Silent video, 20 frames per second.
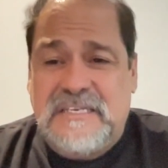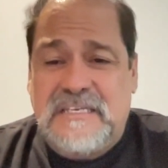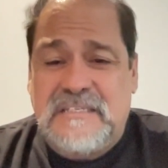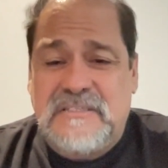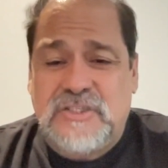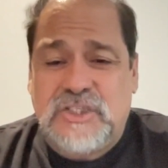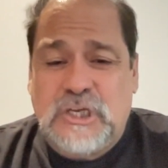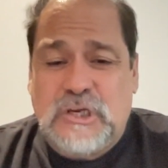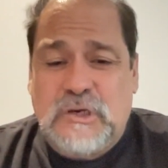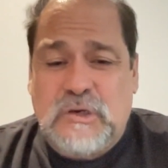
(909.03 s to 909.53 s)

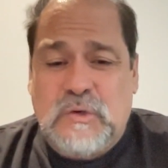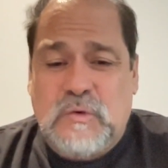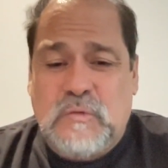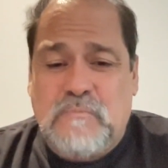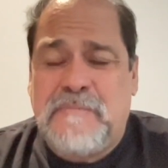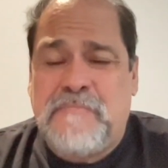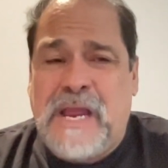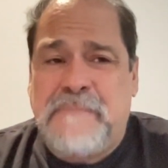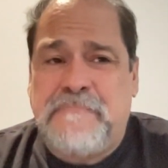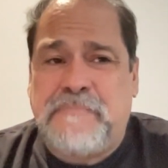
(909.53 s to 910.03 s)
And so
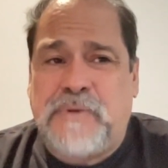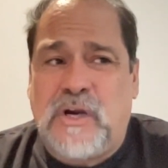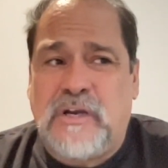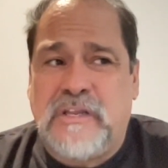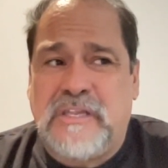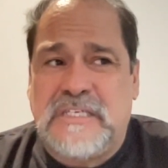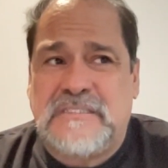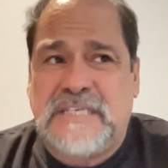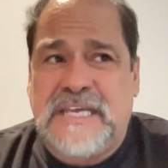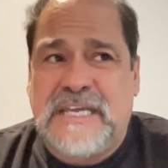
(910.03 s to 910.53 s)
my part
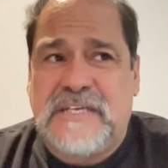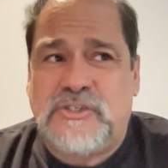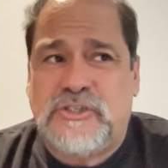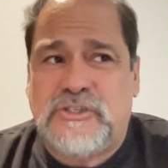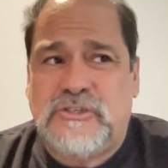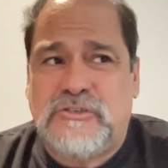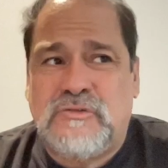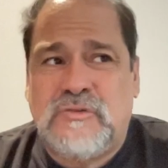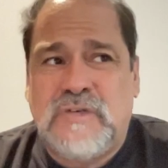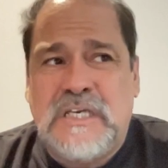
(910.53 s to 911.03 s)
of this,
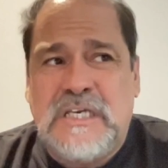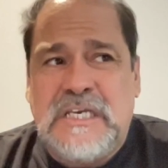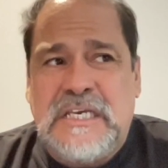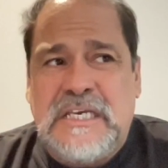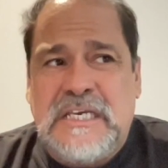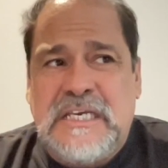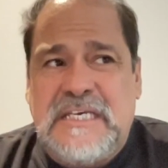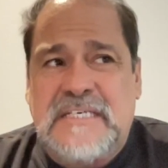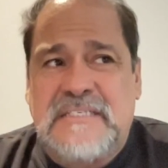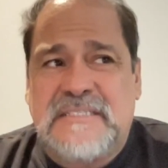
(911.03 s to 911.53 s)
Andrew,
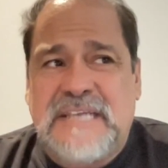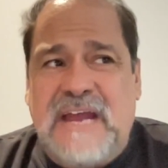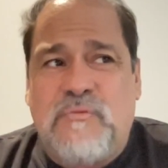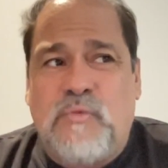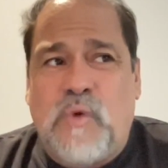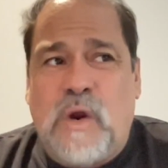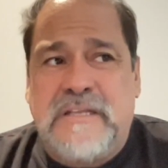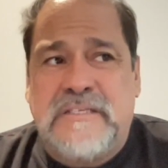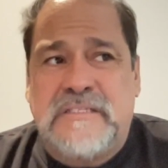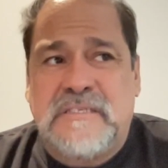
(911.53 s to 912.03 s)
is I
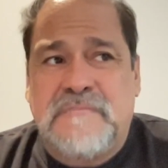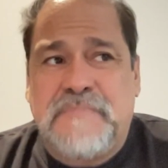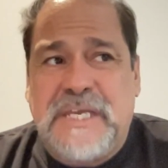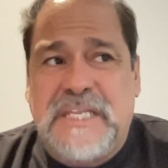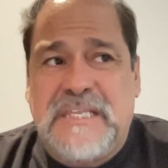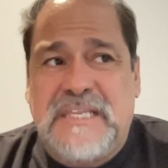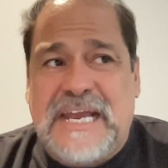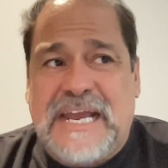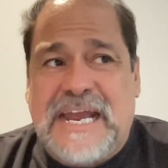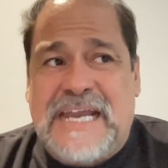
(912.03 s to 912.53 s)
wanted to
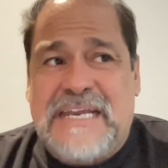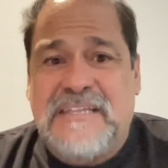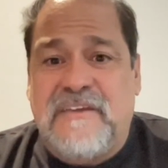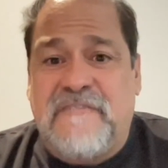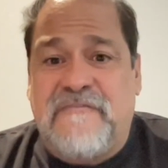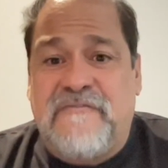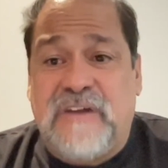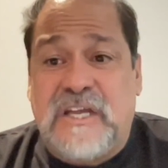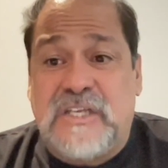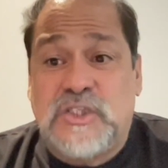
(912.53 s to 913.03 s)
be the kind of the
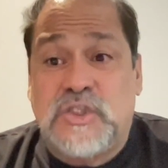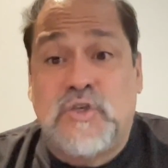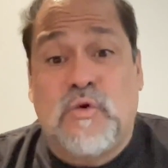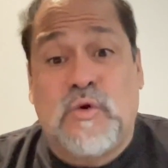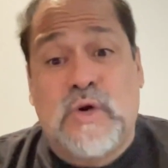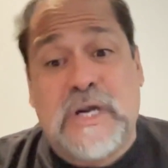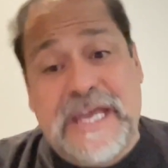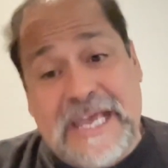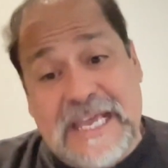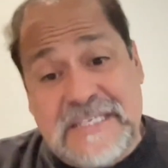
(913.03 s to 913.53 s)
front
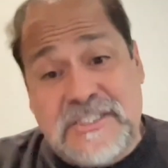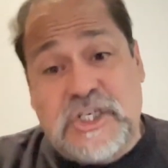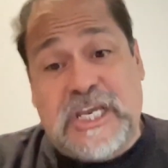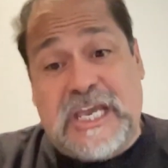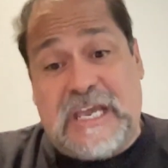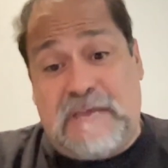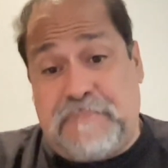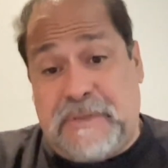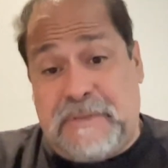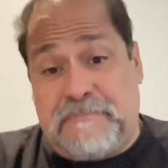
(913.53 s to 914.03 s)
door to
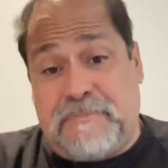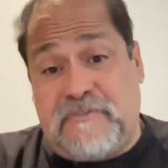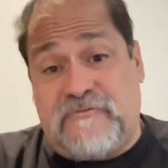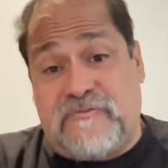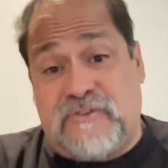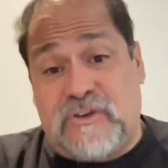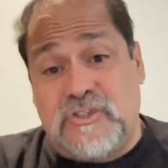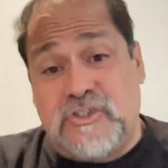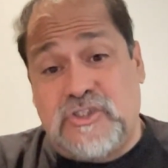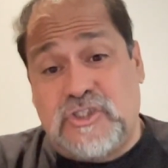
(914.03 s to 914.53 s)
educate people
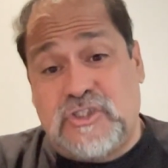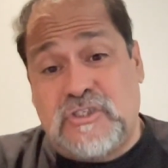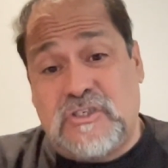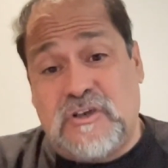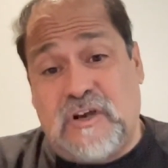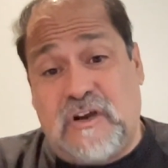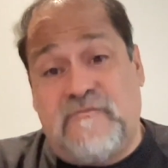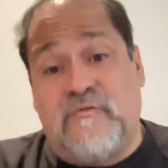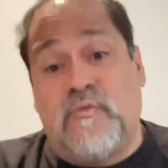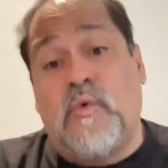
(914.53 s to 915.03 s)
first
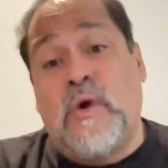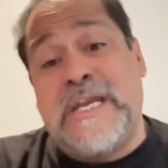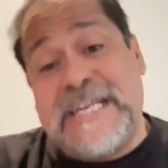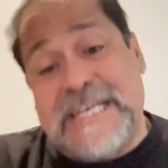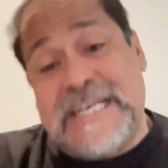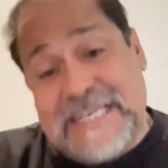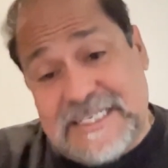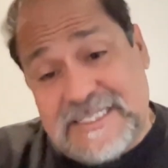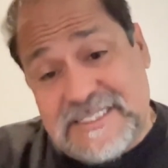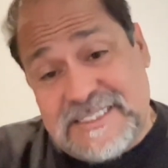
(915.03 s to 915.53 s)
of what
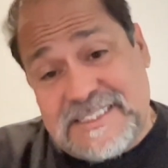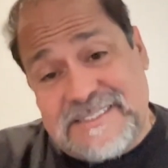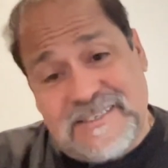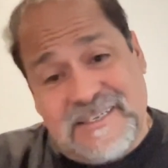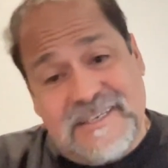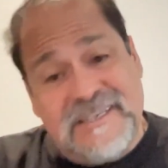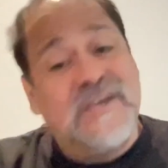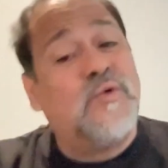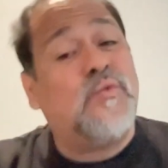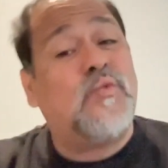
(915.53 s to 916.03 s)
it is,
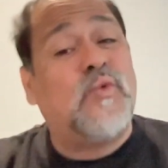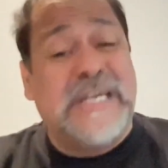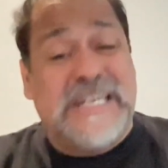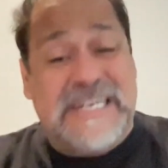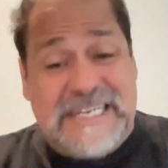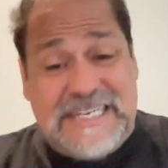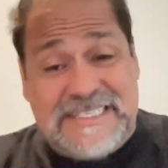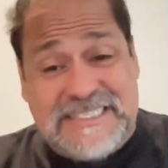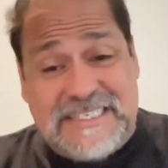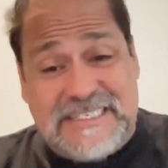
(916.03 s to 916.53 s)
what
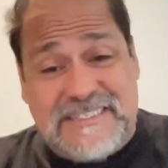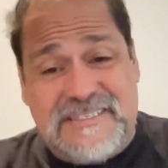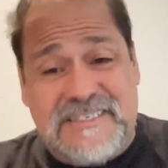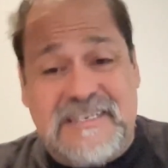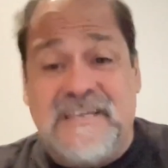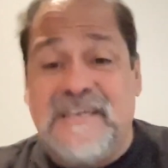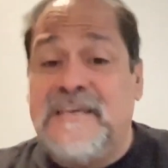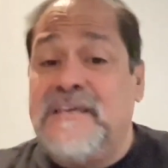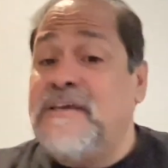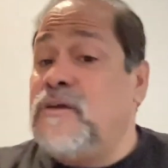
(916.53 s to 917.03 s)
it isn't,
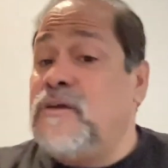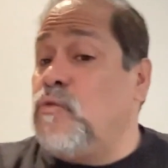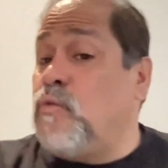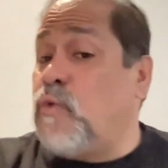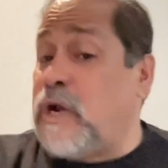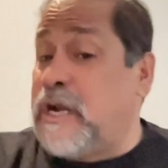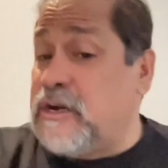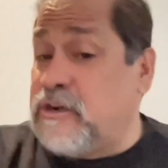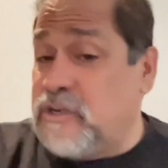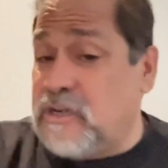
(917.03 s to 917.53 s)

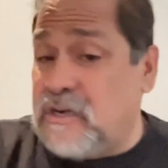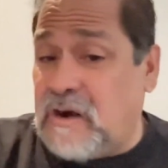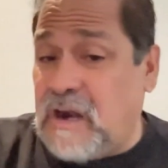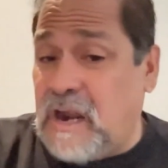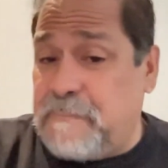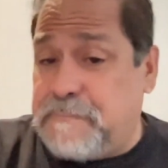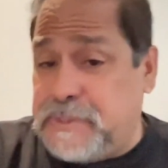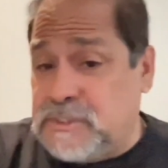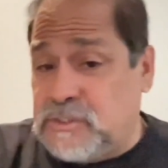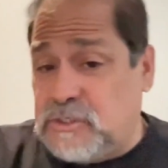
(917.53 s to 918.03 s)
where your
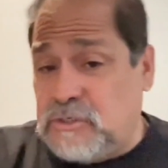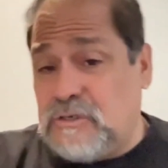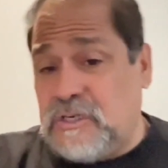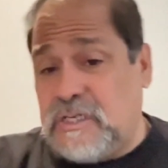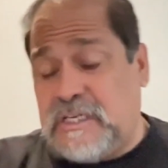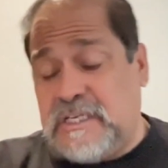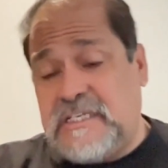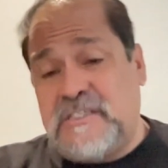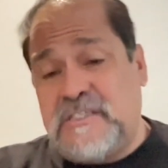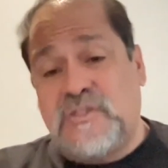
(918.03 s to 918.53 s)

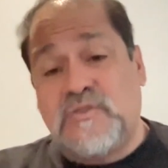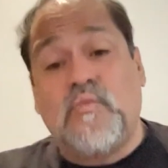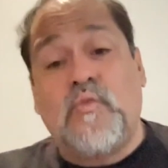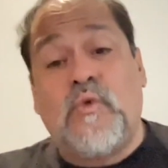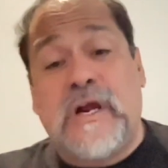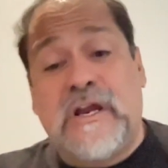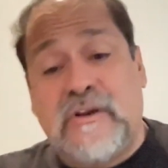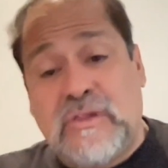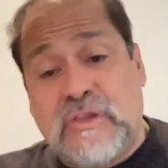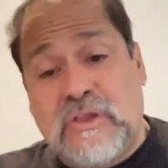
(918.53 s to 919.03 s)
opportunities,
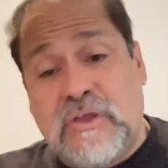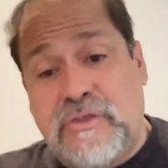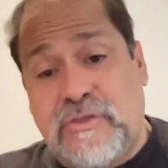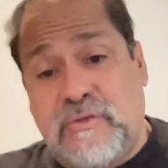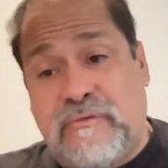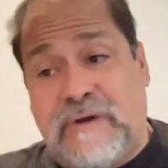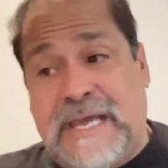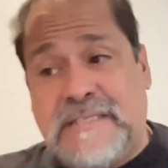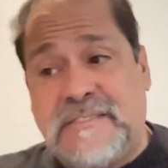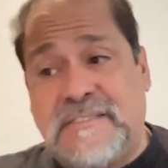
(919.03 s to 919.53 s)
where the
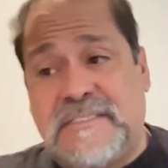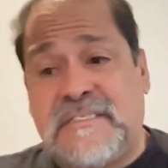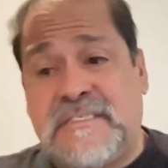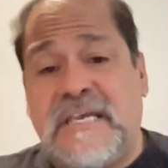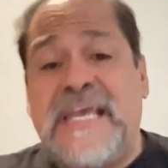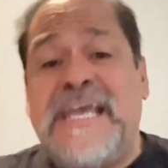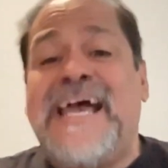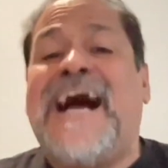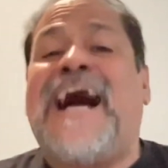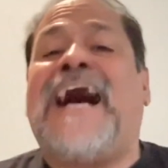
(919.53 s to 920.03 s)
threats,
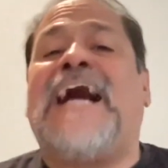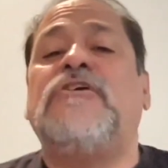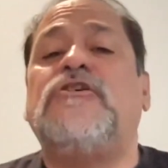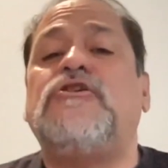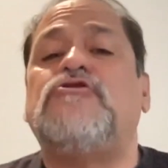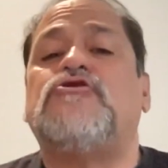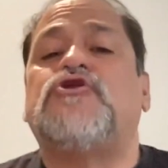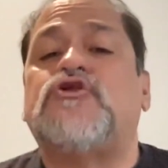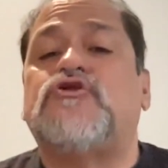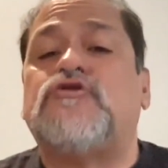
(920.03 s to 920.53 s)
how do
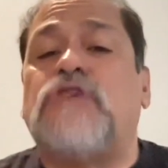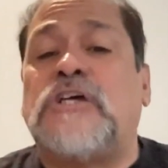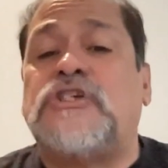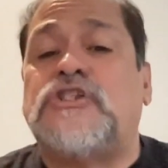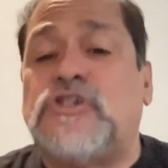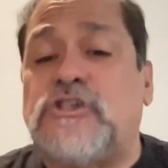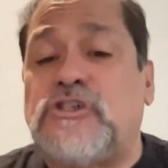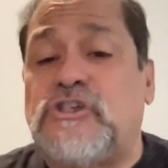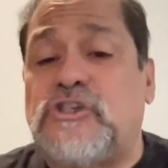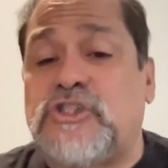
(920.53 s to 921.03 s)
you
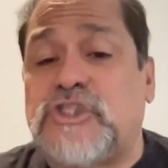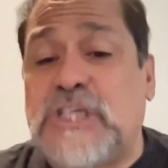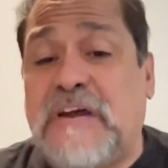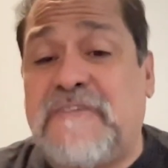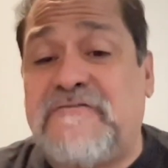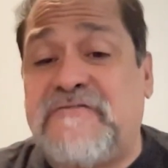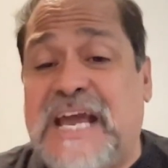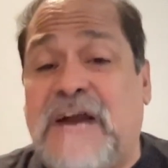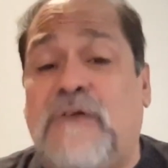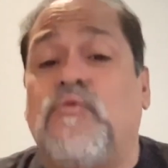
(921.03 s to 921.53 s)
structure
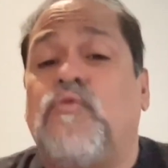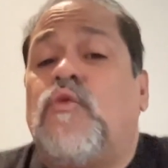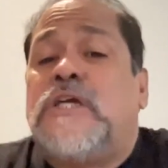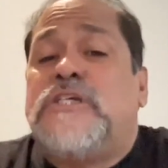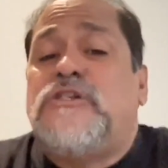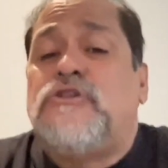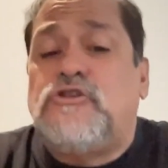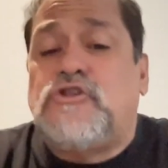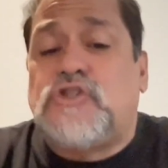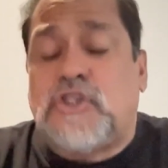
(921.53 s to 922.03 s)
yourself now,
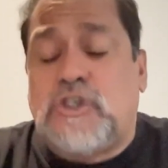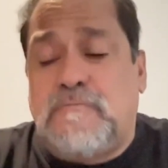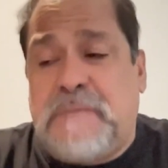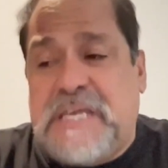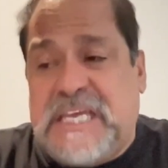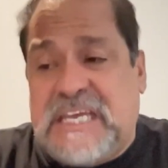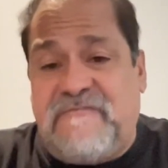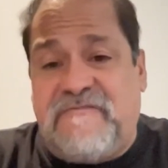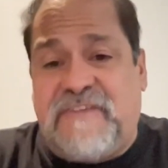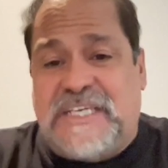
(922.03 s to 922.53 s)
what you should
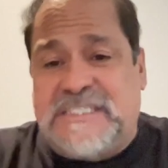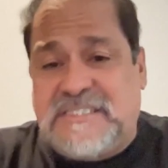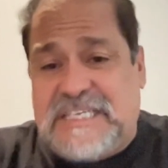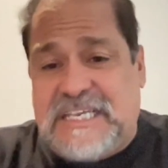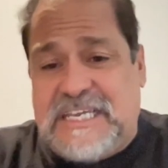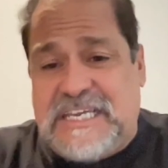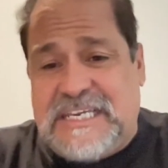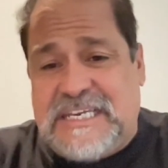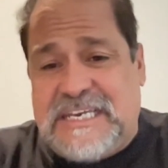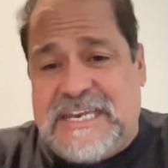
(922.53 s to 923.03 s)
be
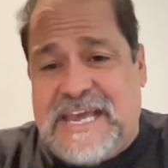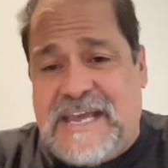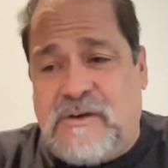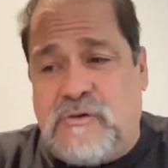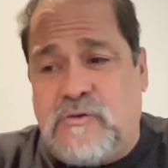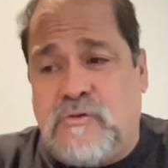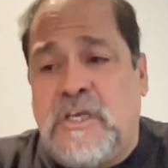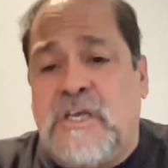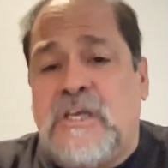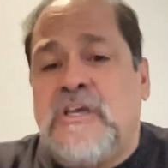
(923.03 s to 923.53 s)
investing in
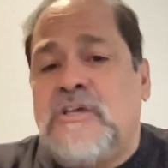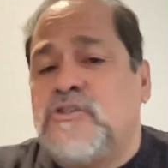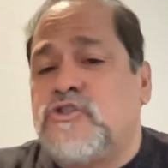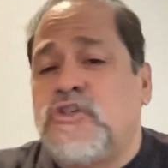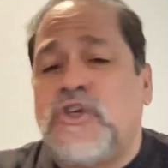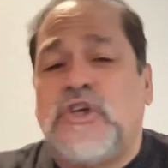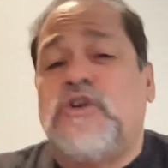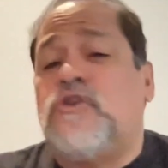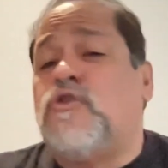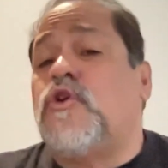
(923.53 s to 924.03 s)
now, so
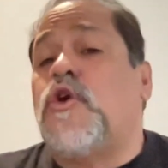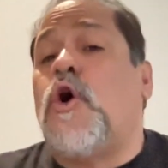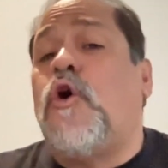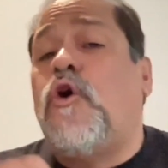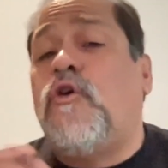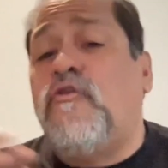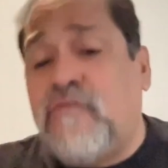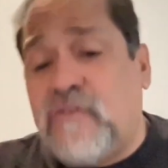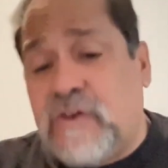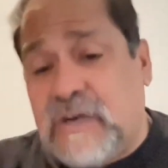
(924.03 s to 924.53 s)
you don't
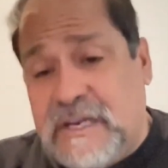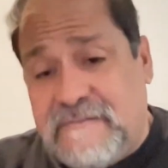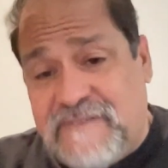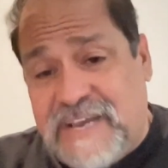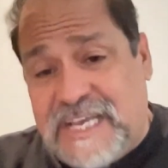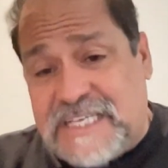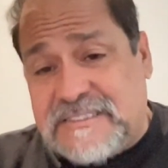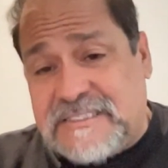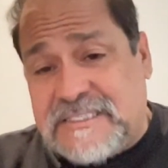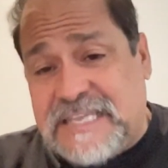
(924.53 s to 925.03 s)

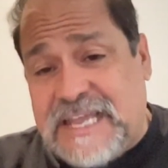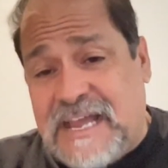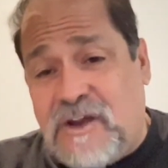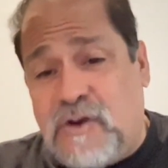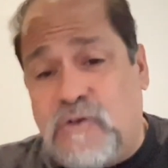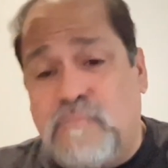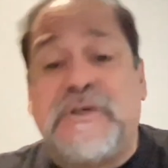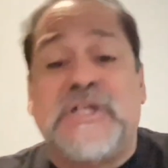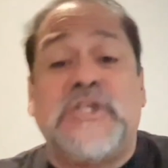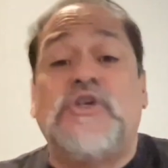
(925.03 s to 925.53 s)
overinvest
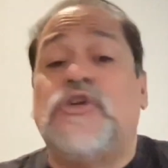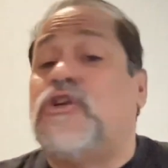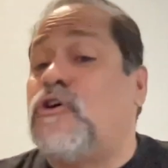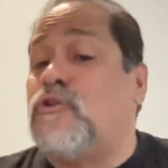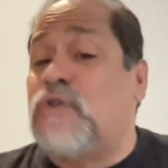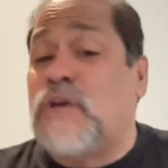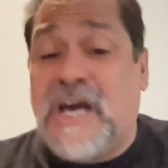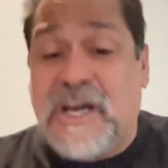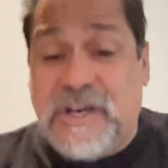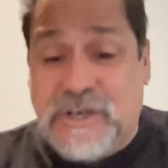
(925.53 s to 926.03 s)
now, but you
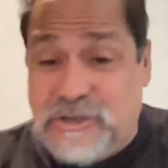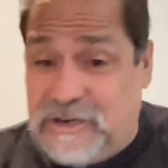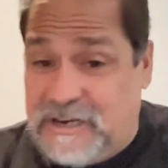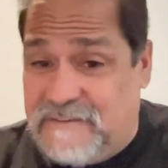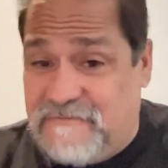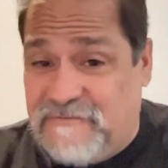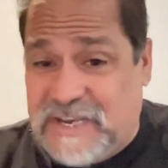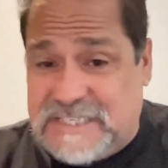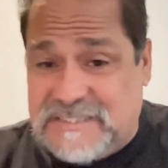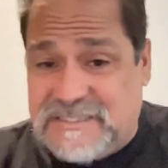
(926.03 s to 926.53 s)
don't
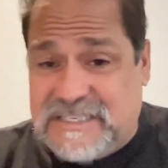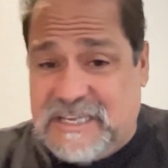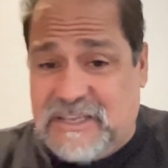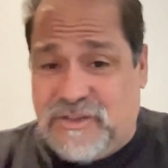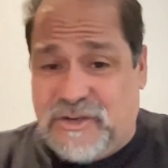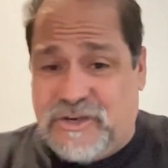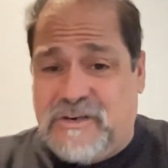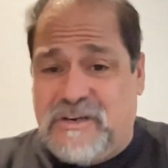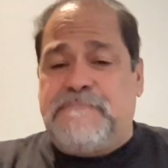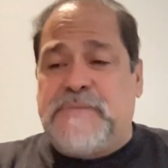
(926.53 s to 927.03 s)
underinvest either.